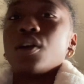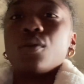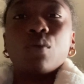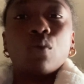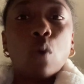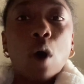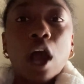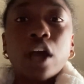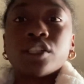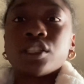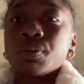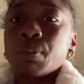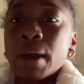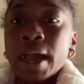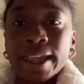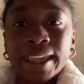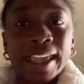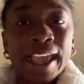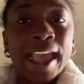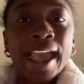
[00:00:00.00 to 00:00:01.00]
wash my
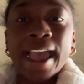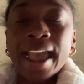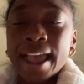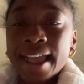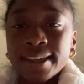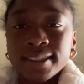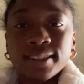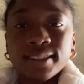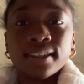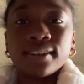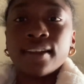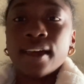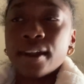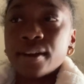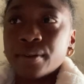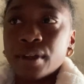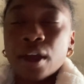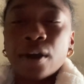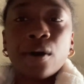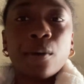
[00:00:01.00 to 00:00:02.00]
ass. A lot of
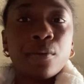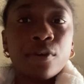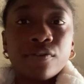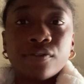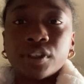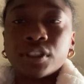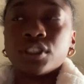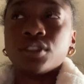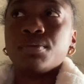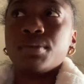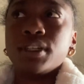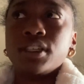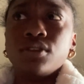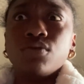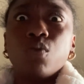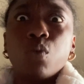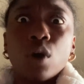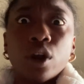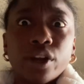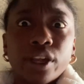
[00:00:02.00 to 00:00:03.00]
y'all motherfuckers be
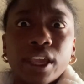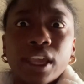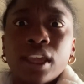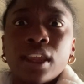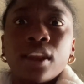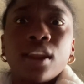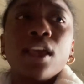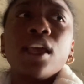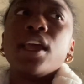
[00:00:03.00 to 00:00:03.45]
working